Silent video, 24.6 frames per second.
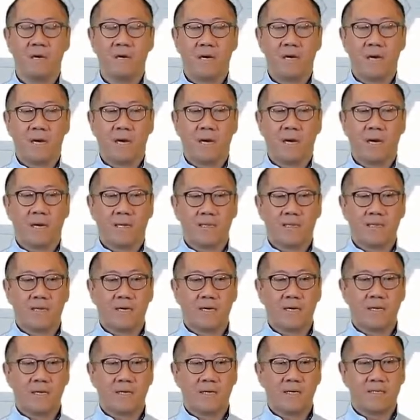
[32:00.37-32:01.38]

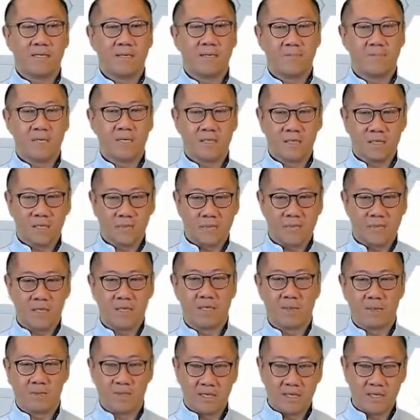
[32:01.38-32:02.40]
So that's something
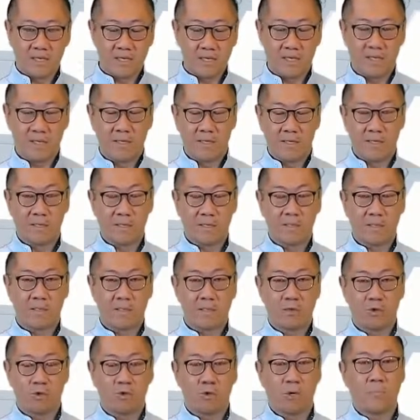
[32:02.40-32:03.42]
typically we see
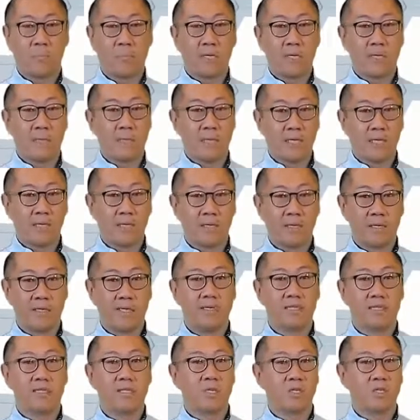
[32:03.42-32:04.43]
drop
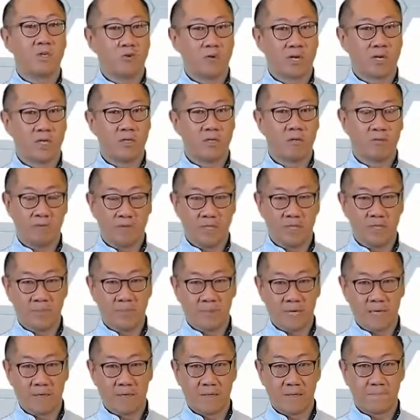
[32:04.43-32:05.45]
immediately is discretionary
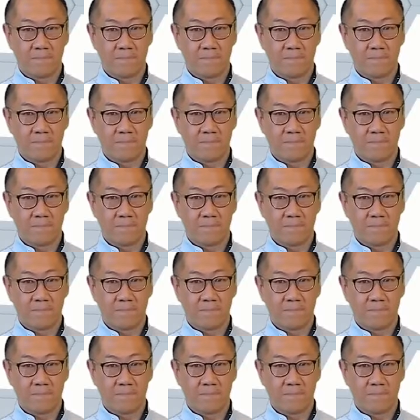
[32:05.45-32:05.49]
spend.